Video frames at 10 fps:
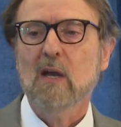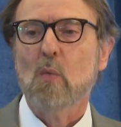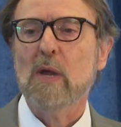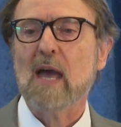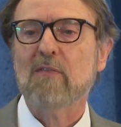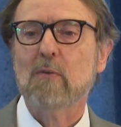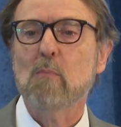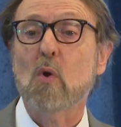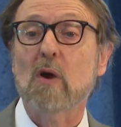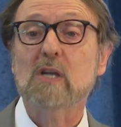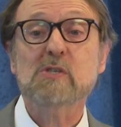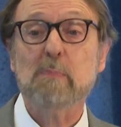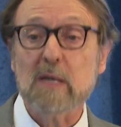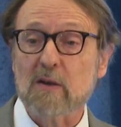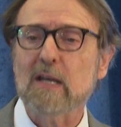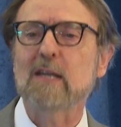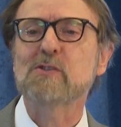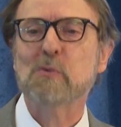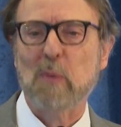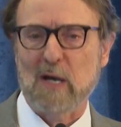we have a more
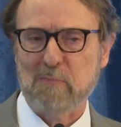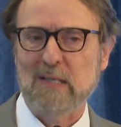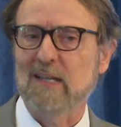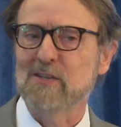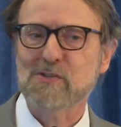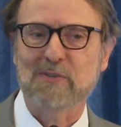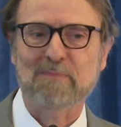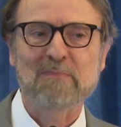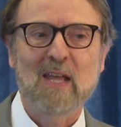experienced population,